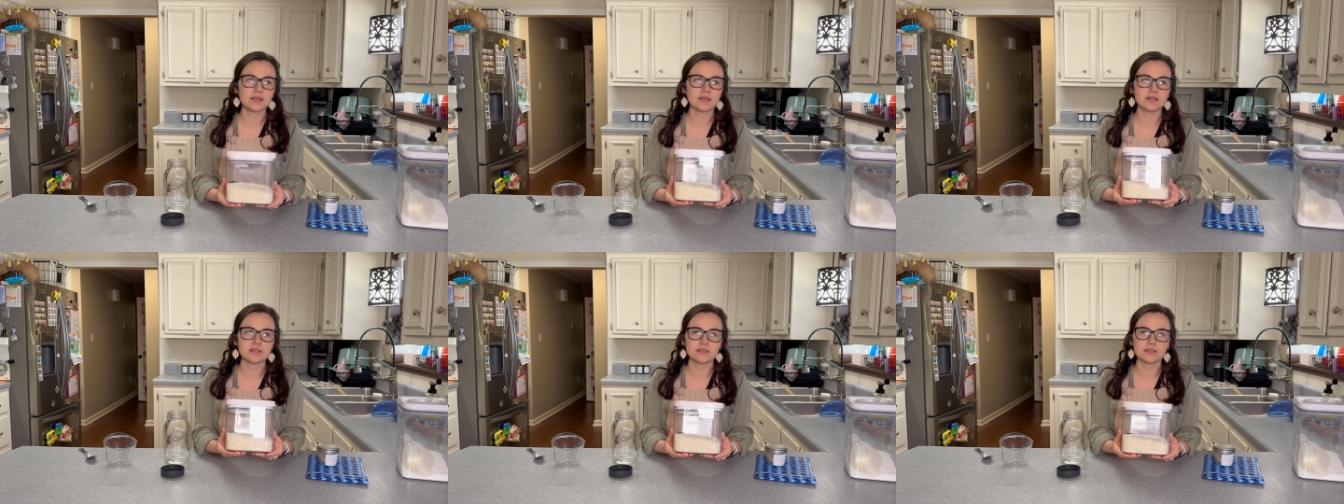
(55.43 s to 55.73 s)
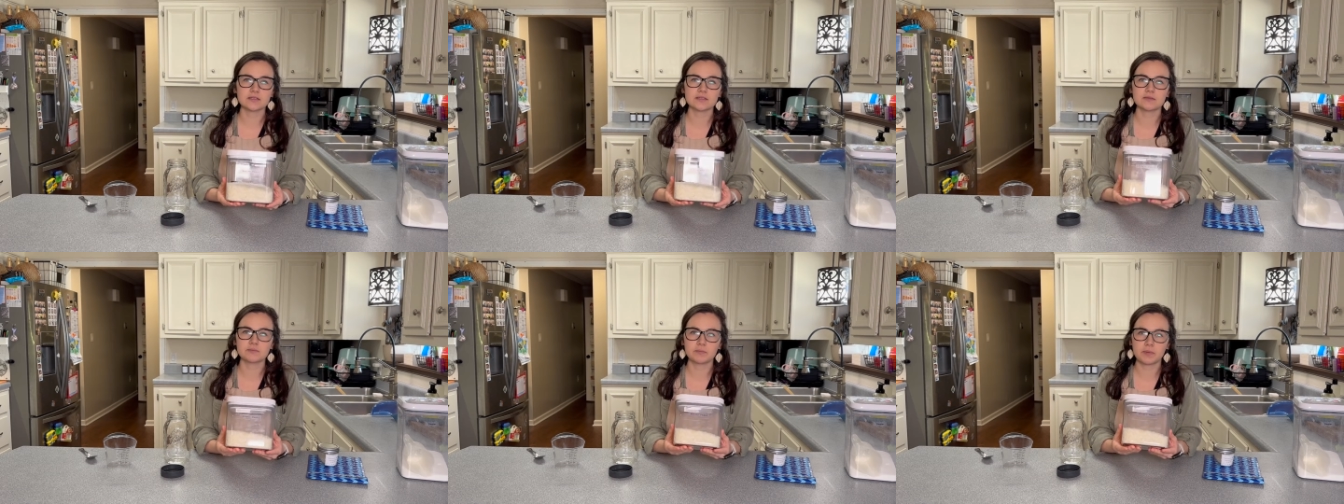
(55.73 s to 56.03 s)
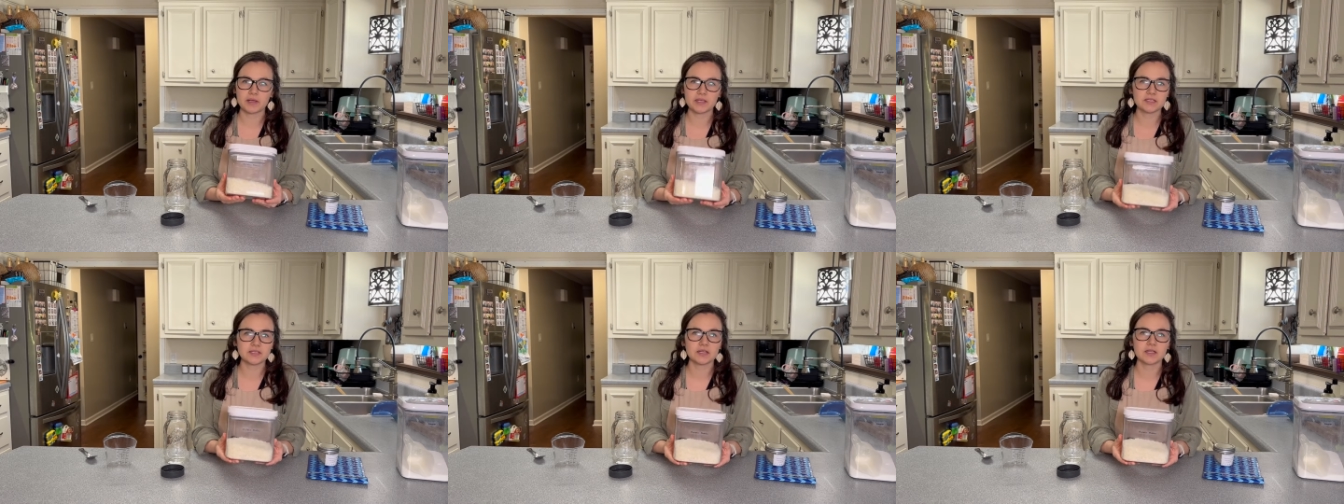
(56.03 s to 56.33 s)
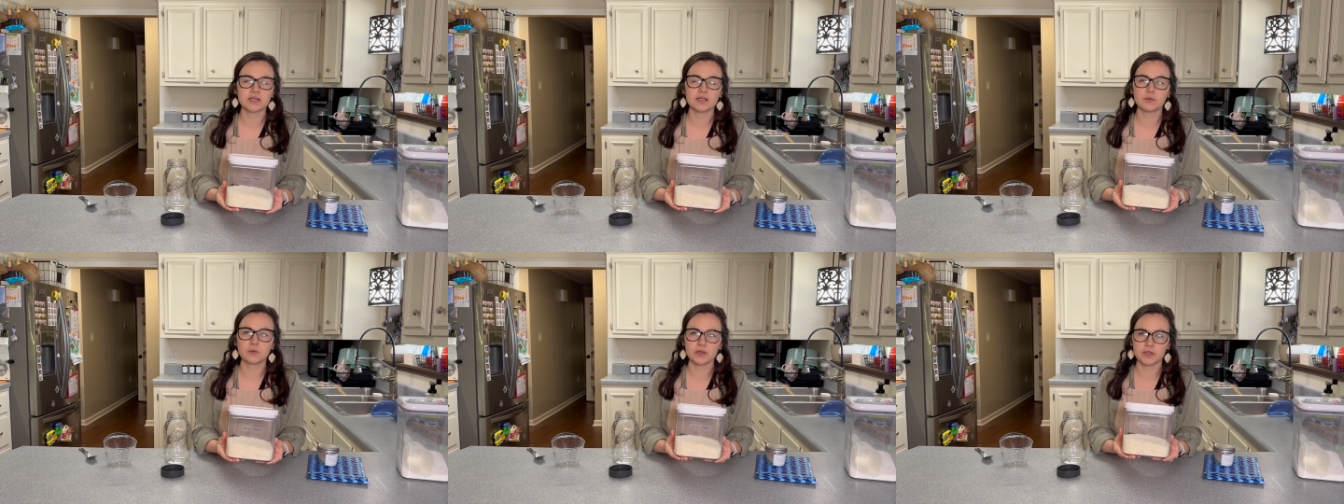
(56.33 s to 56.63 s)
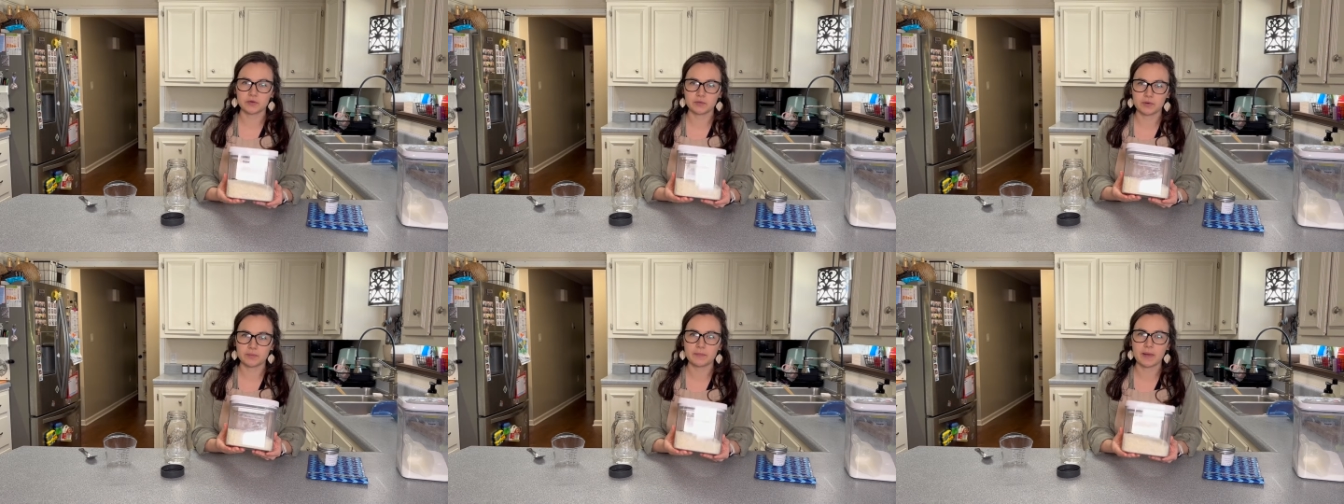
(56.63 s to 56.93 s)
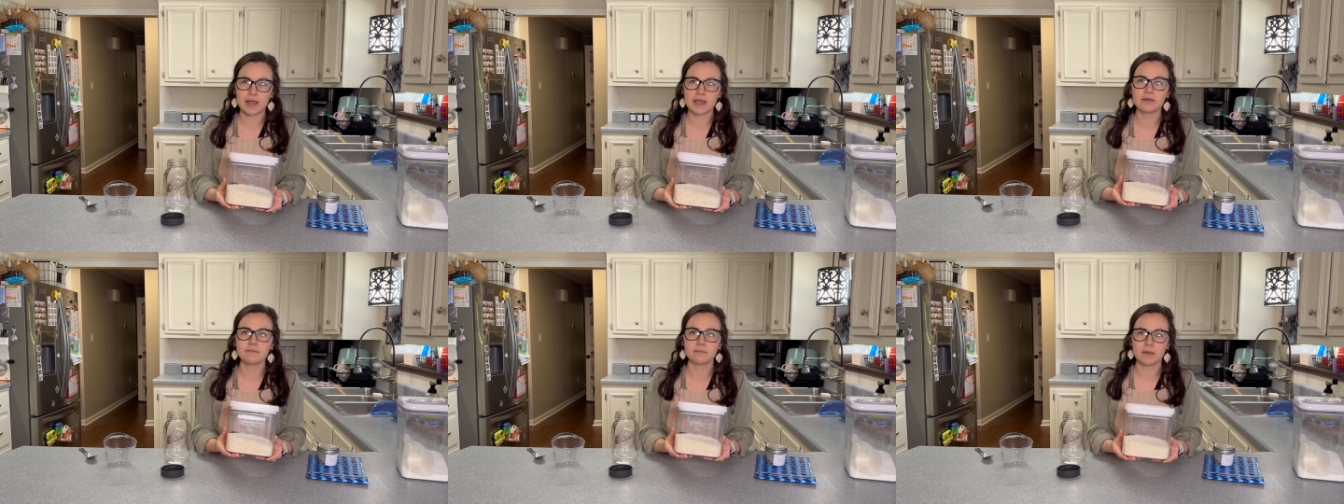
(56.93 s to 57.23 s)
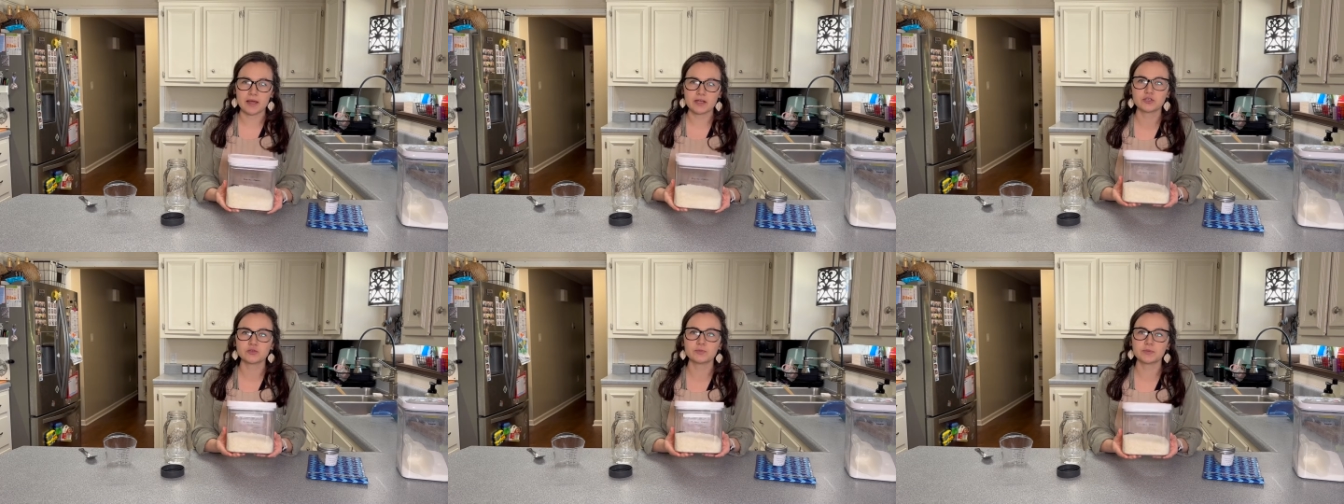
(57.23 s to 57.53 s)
This is basically what you would make mashed